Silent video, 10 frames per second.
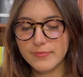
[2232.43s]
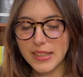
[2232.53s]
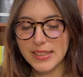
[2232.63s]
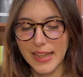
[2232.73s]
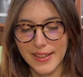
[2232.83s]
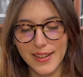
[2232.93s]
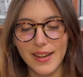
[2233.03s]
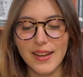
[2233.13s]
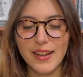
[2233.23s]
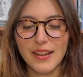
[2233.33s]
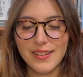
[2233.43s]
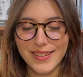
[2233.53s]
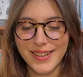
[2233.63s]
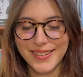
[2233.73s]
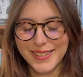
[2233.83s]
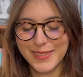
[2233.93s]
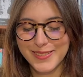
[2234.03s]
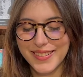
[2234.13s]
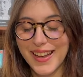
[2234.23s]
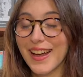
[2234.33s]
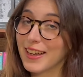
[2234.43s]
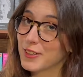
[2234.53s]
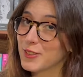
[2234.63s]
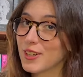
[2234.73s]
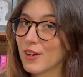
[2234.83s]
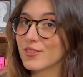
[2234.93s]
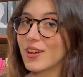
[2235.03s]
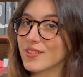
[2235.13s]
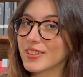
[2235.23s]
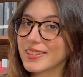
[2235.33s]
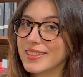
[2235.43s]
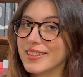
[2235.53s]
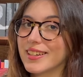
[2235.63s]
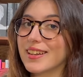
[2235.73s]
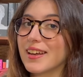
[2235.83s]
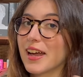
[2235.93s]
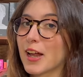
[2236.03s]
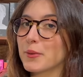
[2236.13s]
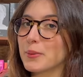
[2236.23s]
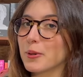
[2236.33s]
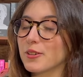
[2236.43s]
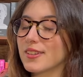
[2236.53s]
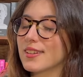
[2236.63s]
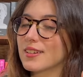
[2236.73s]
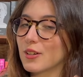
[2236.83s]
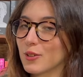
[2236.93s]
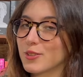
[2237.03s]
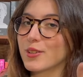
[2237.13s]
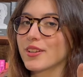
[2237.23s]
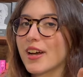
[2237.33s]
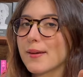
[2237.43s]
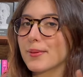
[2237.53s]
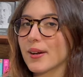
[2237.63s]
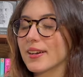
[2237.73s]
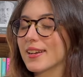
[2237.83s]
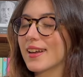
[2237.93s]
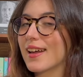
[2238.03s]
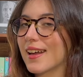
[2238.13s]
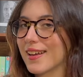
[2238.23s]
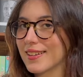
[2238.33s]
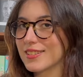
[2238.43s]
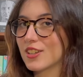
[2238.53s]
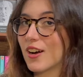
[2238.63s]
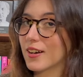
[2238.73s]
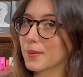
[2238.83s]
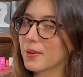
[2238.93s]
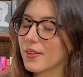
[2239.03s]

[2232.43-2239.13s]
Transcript: Sad. I do have lovely Lee, and we both go to the library and talk about